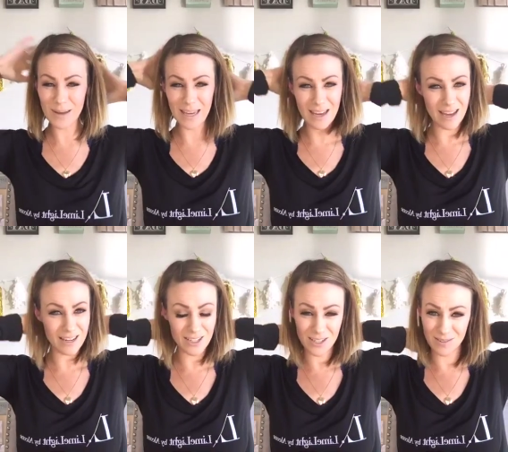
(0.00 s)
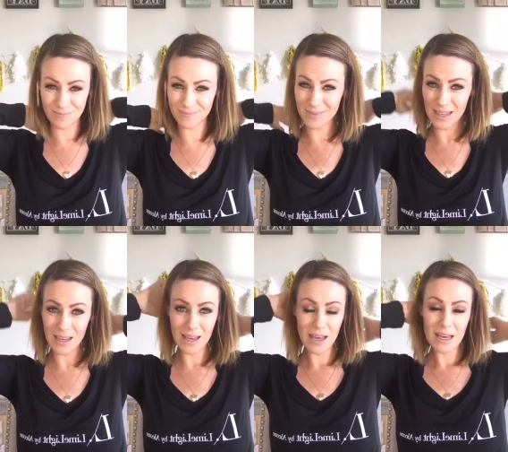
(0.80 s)
Oh my gosh.
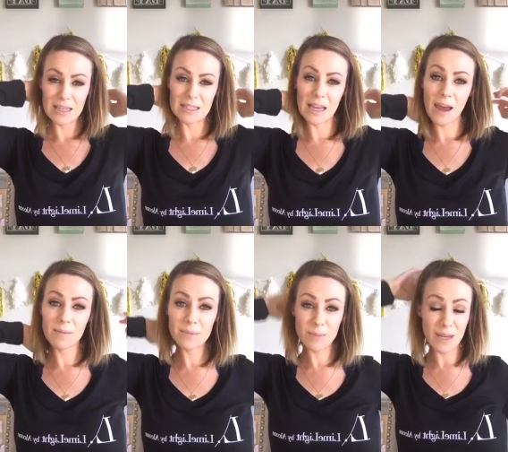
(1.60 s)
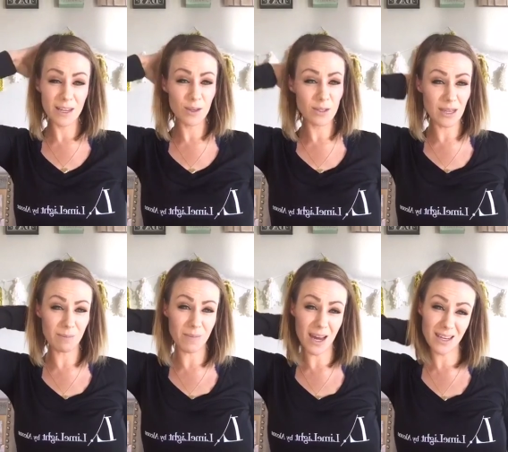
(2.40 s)
Sam's been
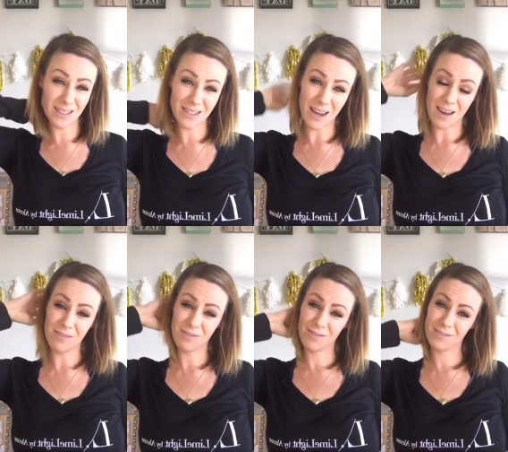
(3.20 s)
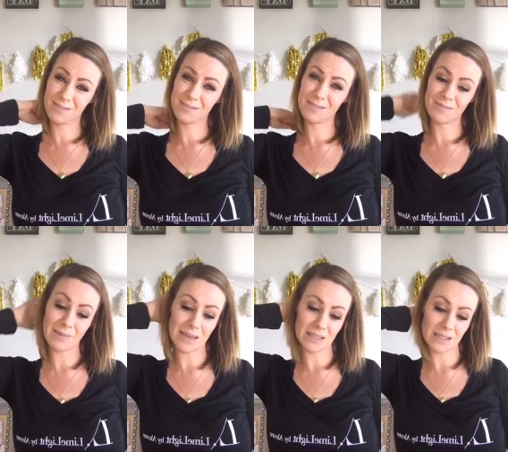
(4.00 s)
using my stuff,
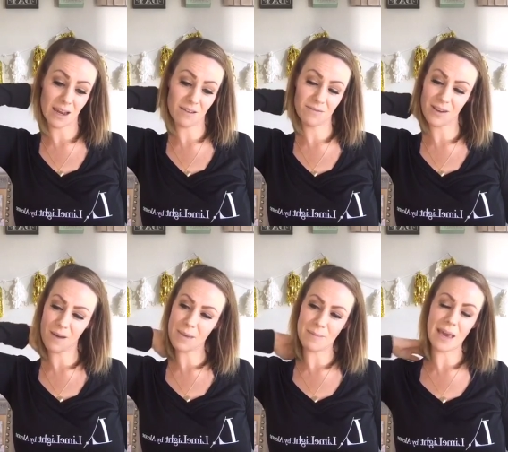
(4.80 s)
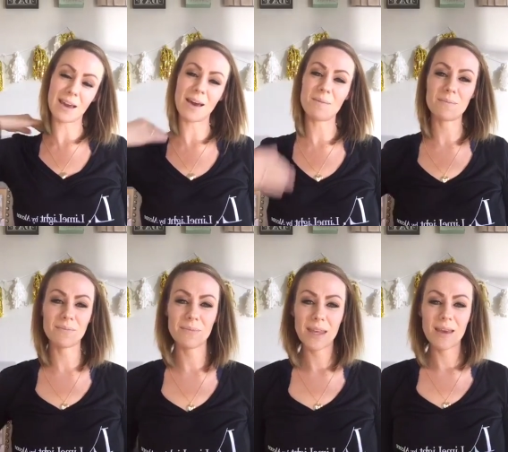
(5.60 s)
my stuff, not my makeup,
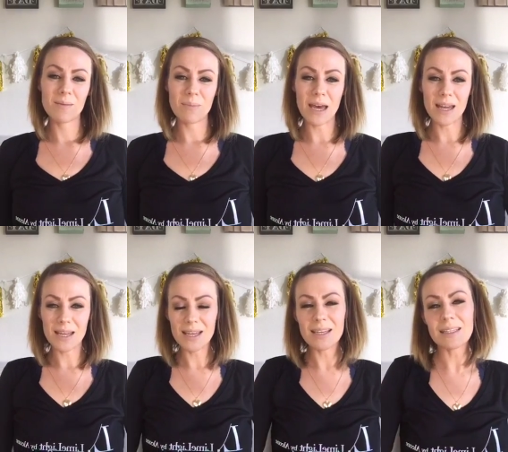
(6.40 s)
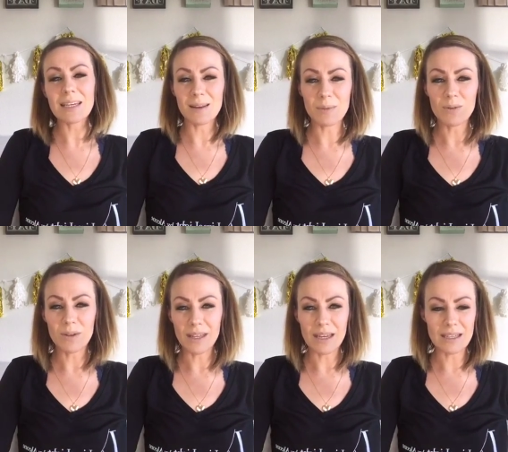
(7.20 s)
but he is going to be
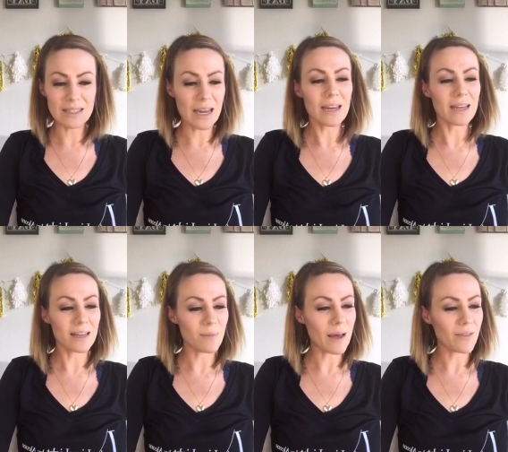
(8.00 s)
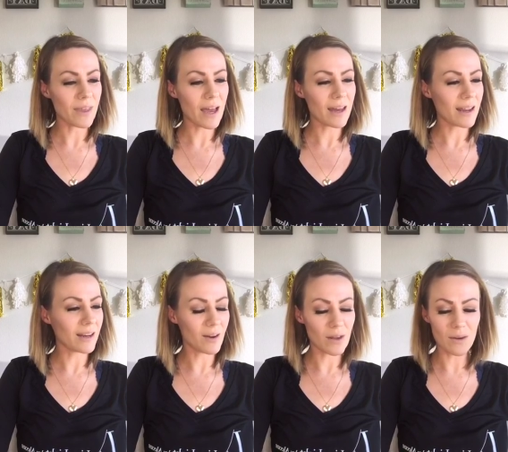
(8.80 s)
really excited about that. I
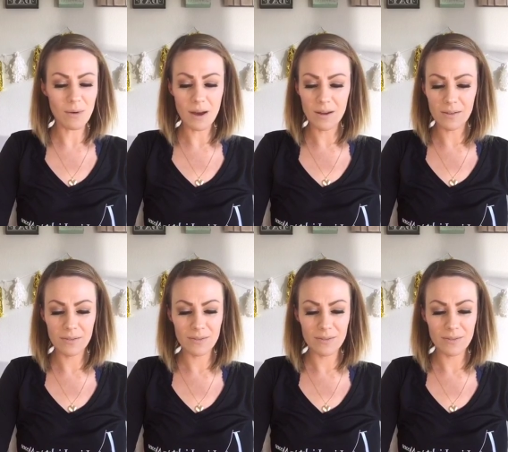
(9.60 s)
know he will.